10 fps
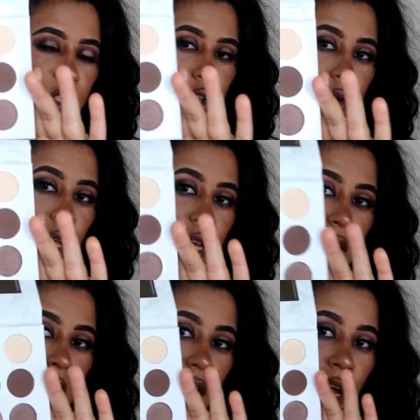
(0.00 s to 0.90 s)
So
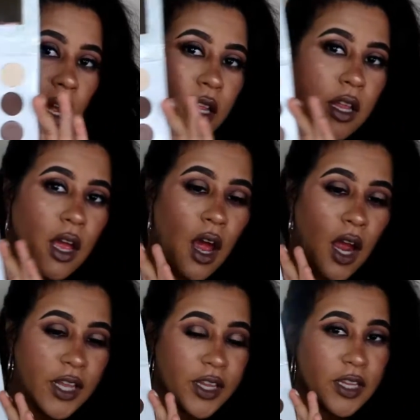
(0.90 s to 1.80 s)

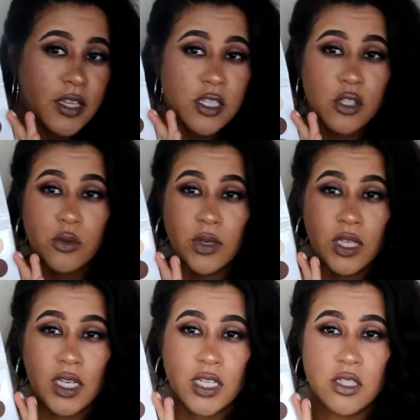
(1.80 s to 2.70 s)
I think this is
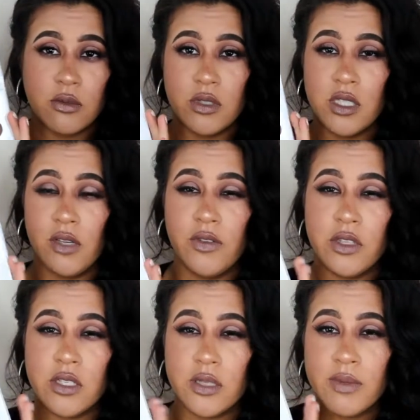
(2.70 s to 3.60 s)
really nice to receive
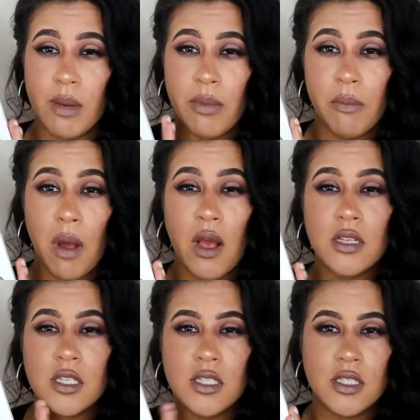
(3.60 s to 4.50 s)
in the September
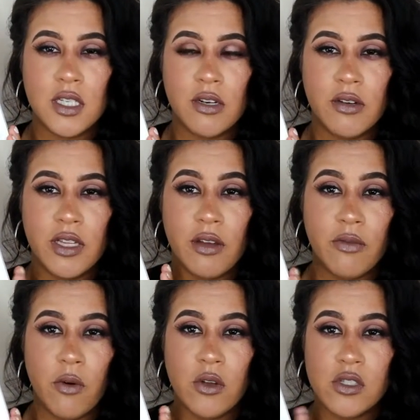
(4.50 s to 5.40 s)
box, considering
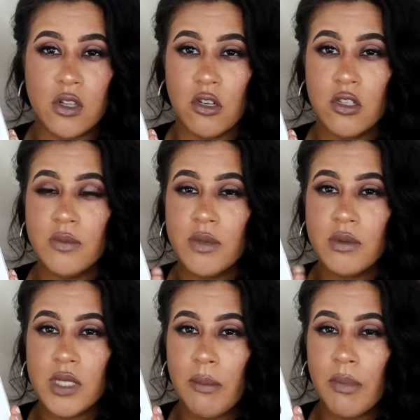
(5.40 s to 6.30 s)
that fall starts in
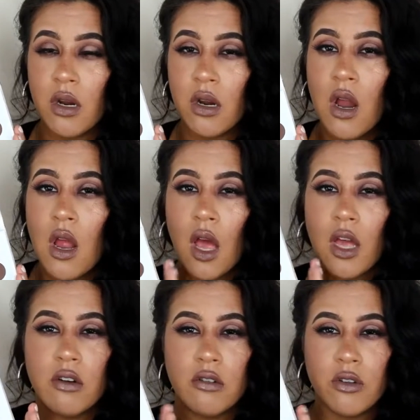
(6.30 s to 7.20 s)
September.
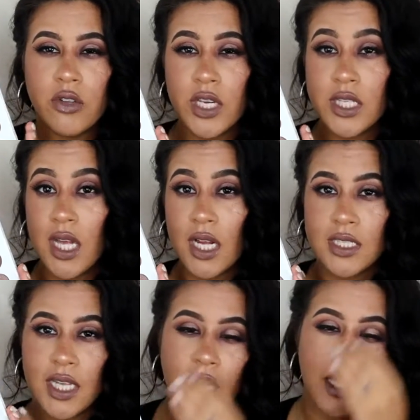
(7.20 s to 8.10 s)
I don't know the
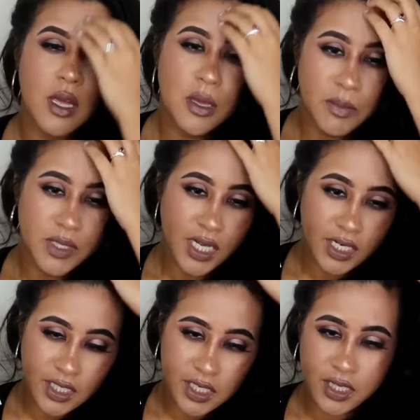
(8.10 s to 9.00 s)
exact date, but
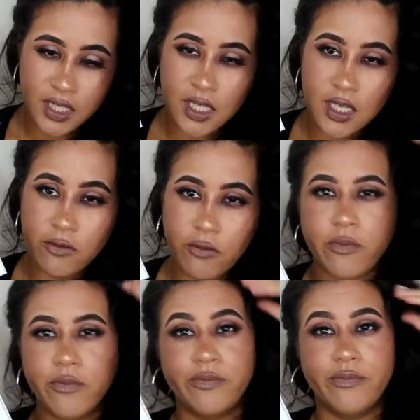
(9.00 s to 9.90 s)
technically
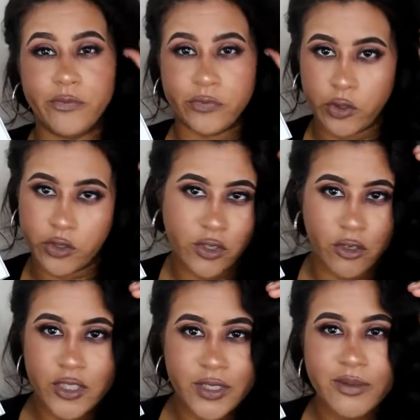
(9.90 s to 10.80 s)
fall starts